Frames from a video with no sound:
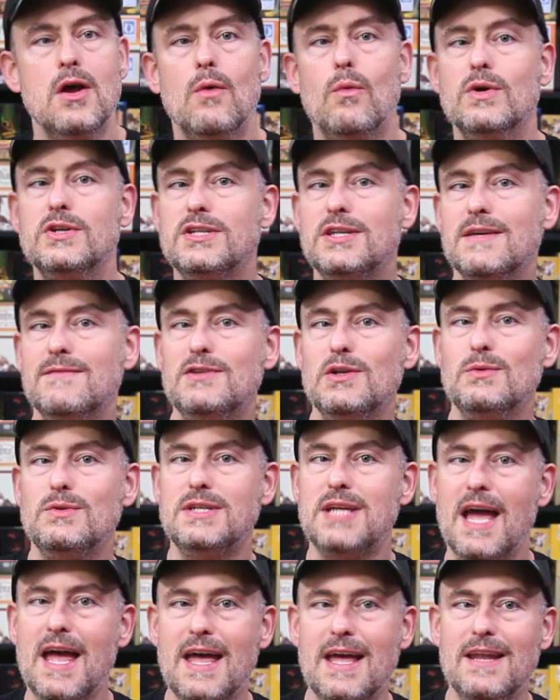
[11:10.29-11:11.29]
which gives you
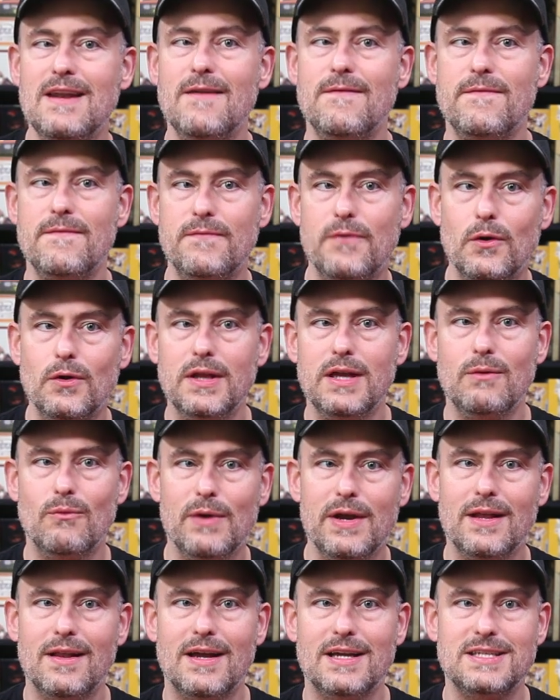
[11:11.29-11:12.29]
10 fully
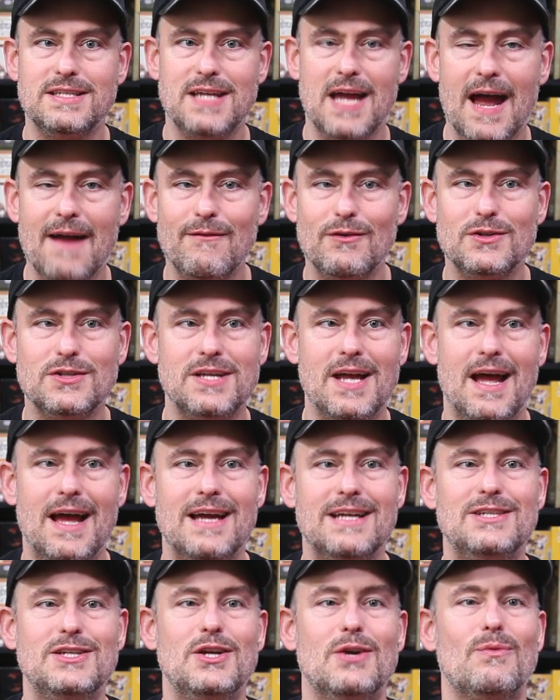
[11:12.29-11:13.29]
realized taverns to add to